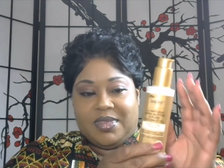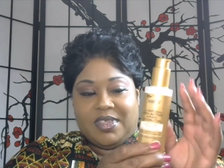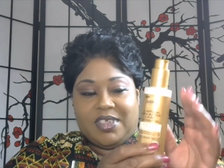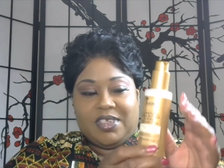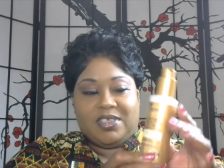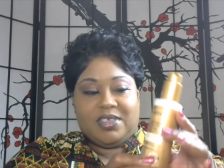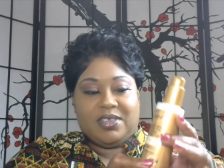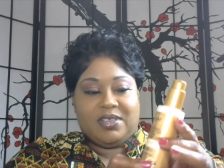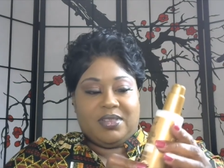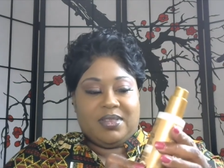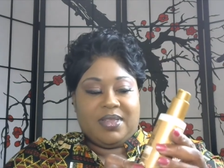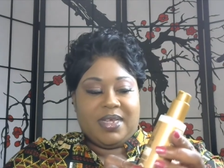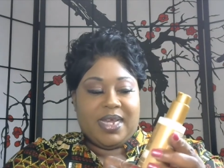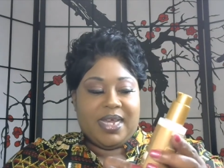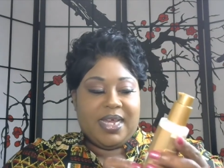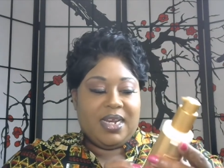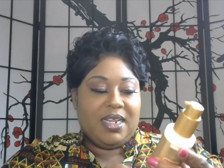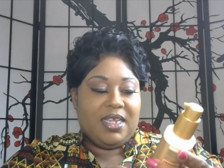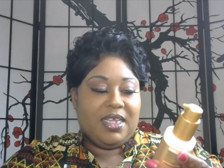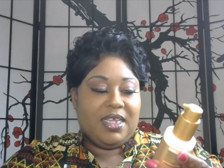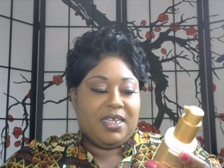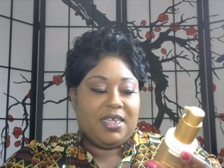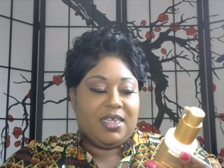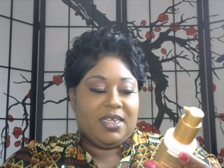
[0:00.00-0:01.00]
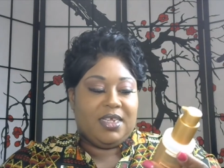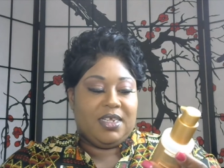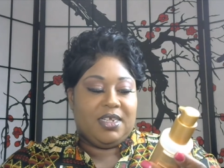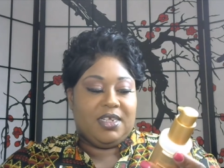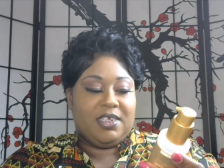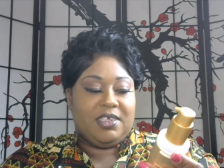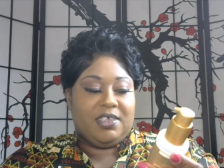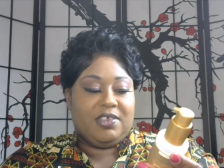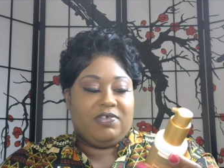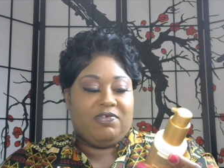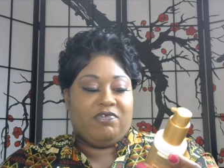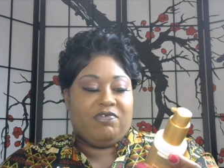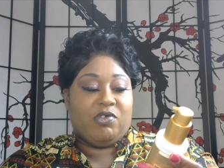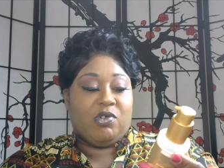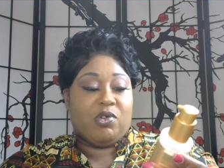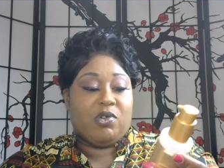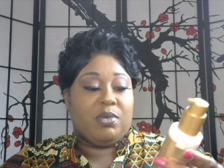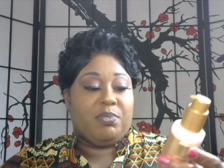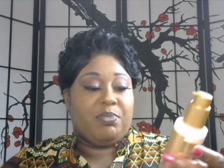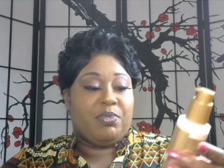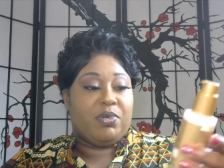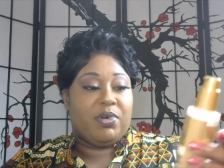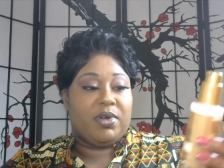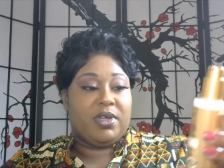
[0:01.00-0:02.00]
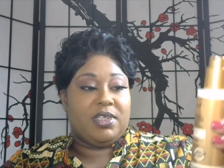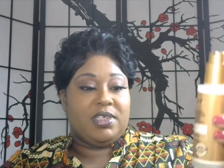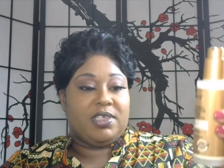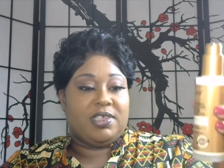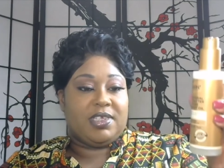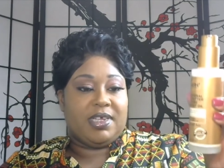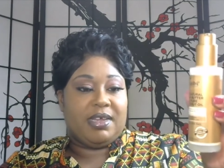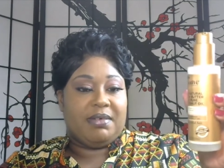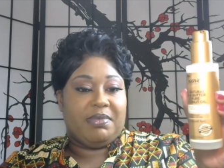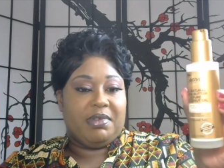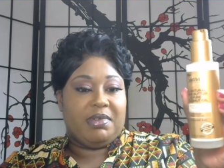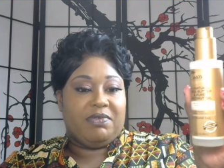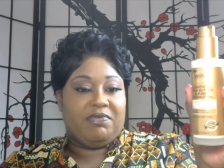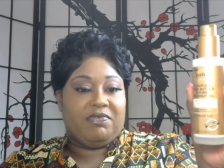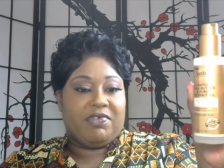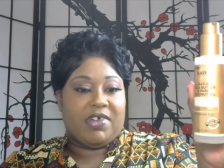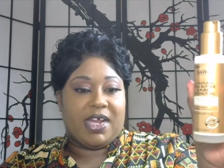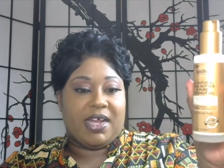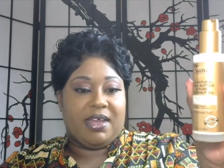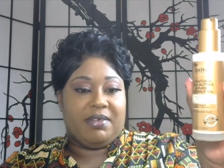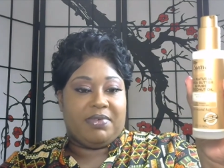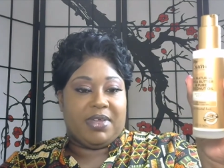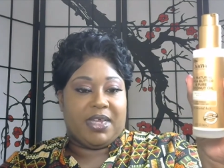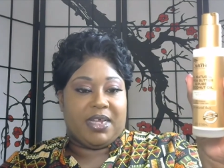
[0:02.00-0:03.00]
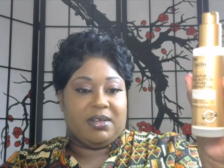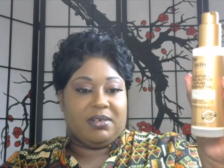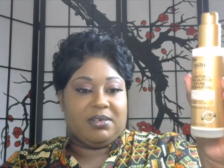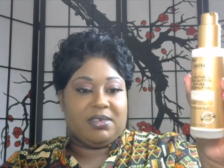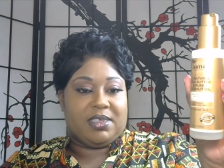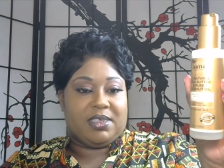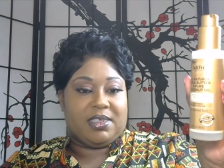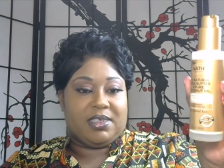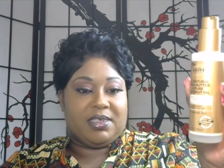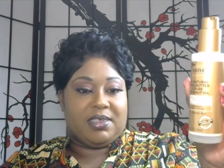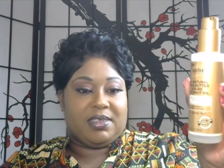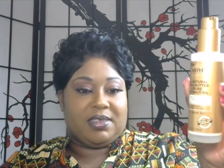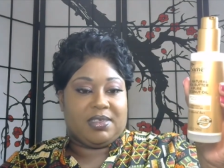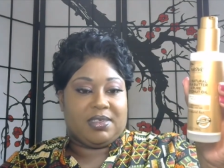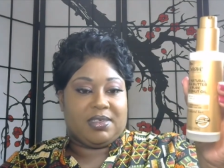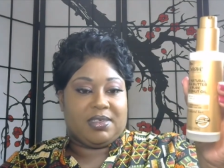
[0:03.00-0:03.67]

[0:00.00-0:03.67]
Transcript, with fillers: So that is 4.75 ounces.